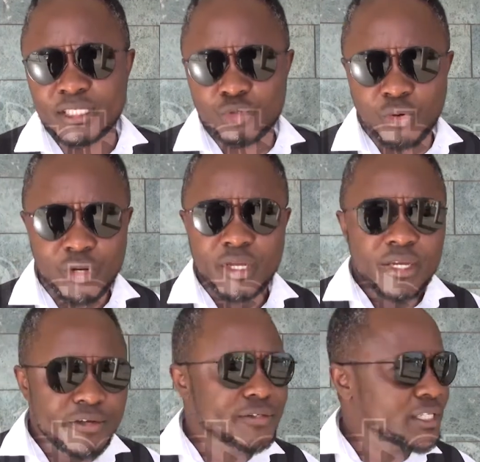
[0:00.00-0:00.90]
So
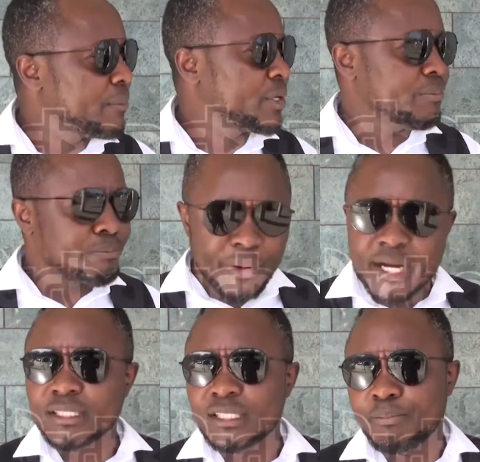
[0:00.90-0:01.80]
if somebody
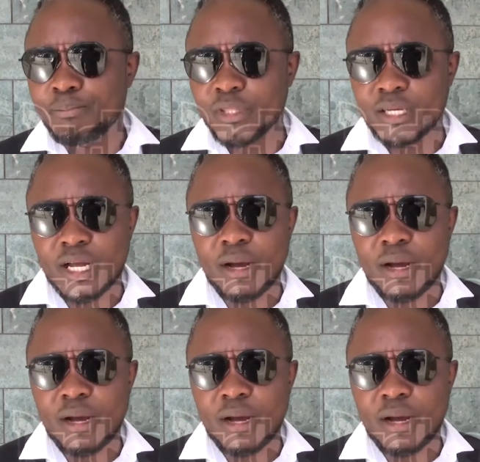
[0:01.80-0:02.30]
parks the